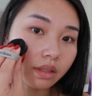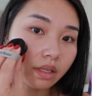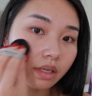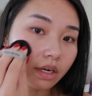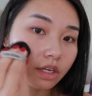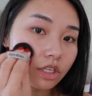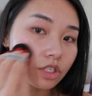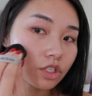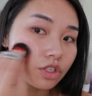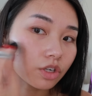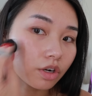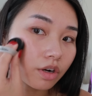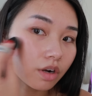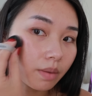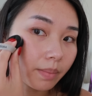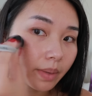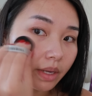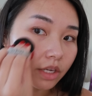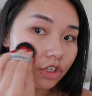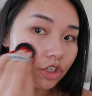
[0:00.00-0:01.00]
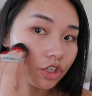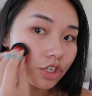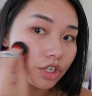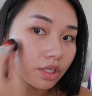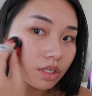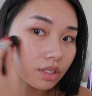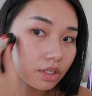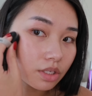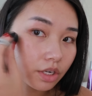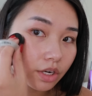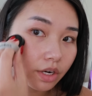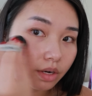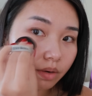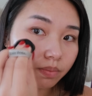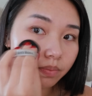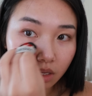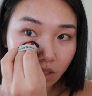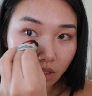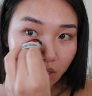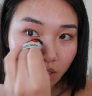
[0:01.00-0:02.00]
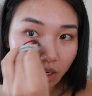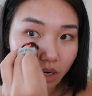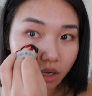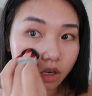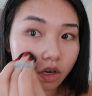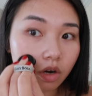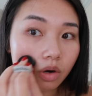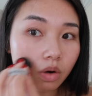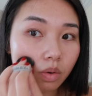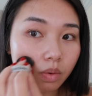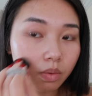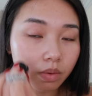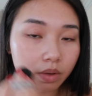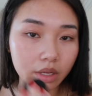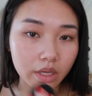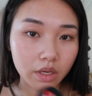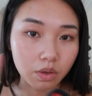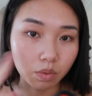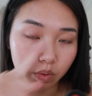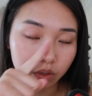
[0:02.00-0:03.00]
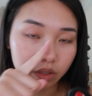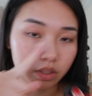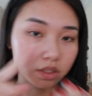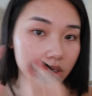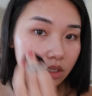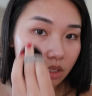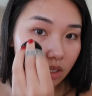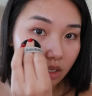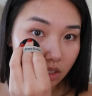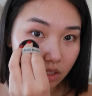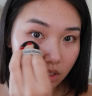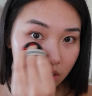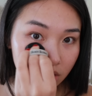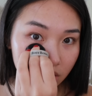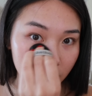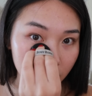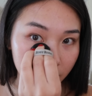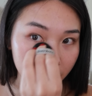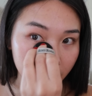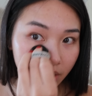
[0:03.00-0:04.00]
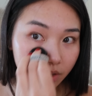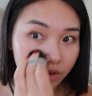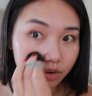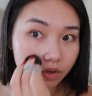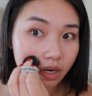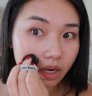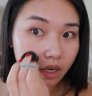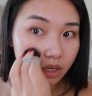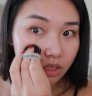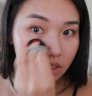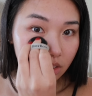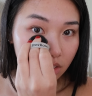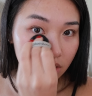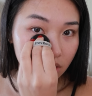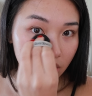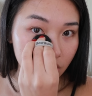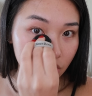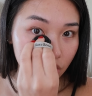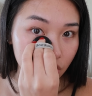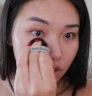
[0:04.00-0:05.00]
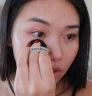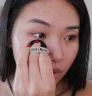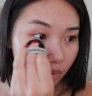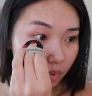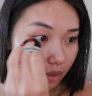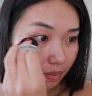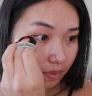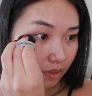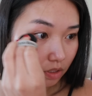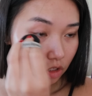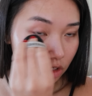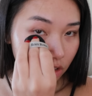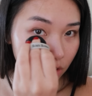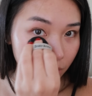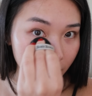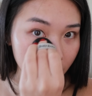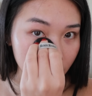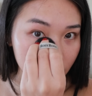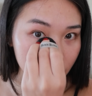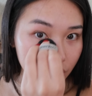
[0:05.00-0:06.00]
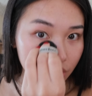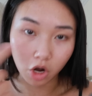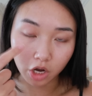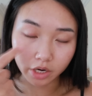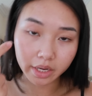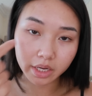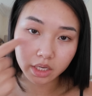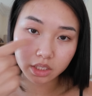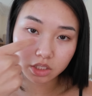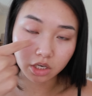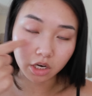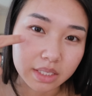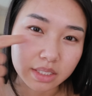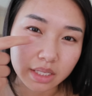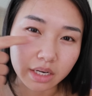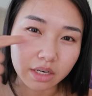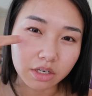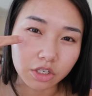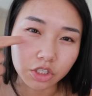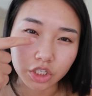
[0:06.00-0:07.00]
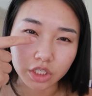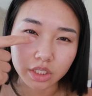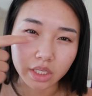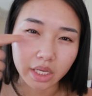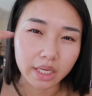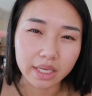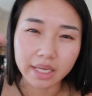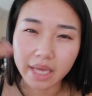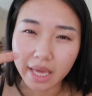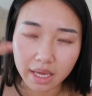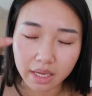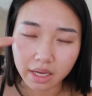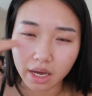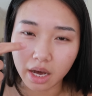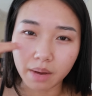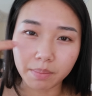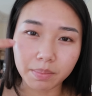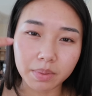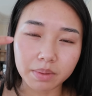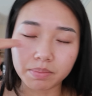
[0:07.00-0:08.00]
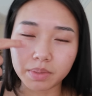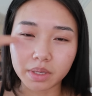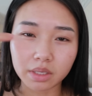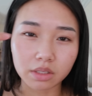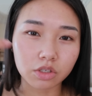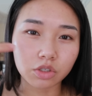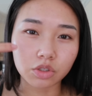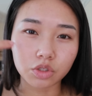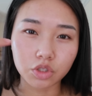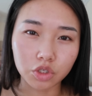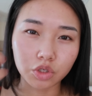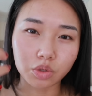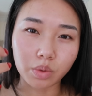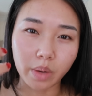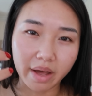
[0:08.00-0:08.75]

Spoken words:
and then I start on my cheeks here, and then I go inwards into my under eyes because I just don't want to put too much product because then it'll just like cake up and be a little too